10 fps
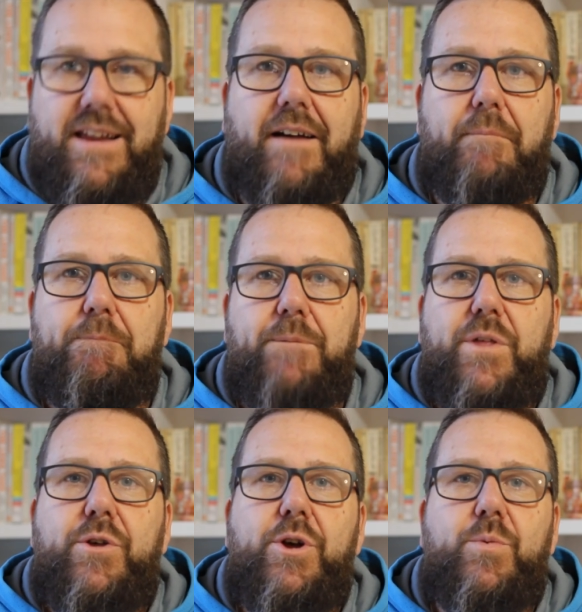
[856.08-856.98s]
Yeah, the
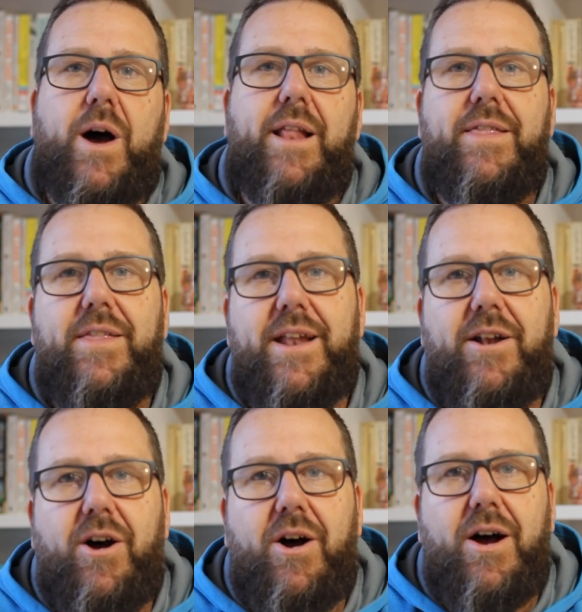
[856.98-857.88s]
third one that
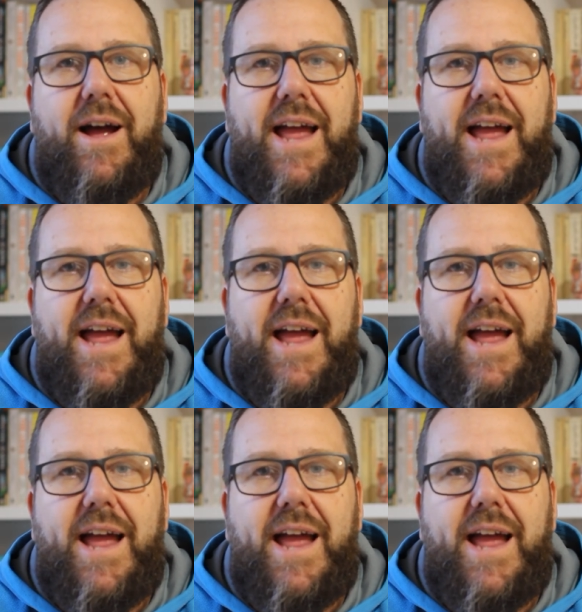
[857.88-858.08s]
I